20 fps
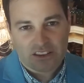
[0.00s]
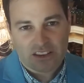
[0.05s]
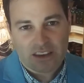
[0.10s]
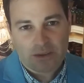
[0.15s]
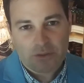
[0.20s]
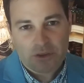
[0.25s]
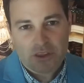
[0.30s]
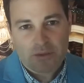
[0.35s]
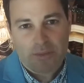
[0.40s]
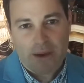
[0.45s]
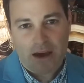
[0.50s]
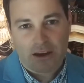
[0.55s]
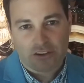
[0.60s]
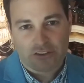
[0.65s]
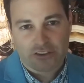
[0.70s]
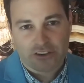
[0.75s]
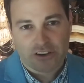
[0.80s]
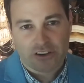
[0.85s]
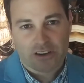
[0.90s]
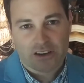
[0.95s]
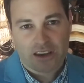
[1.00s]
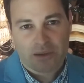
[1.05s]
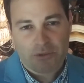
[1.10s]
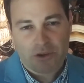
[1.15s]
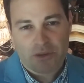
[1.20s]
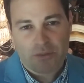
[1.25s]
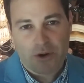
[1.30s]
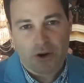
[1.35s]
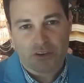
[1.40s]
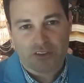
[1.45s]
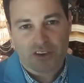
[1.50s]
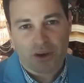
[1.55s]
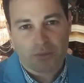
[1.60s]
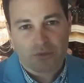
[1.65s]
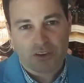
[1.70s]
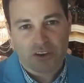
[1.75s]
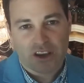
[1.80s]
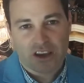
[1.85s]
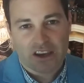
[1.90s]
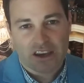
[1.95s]
give me the balance sheet. Give me the most
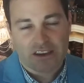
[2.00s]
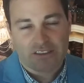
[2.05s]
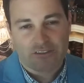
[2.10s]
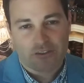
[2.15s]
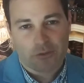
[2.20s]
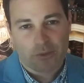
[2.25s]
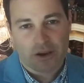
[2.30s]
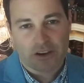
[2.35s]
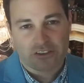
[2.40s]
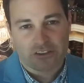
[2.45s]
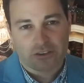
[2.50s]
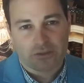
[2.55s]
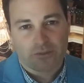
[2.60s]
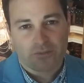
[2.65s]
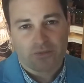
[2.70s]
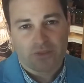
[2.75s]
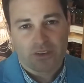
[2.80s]
up-to-date information.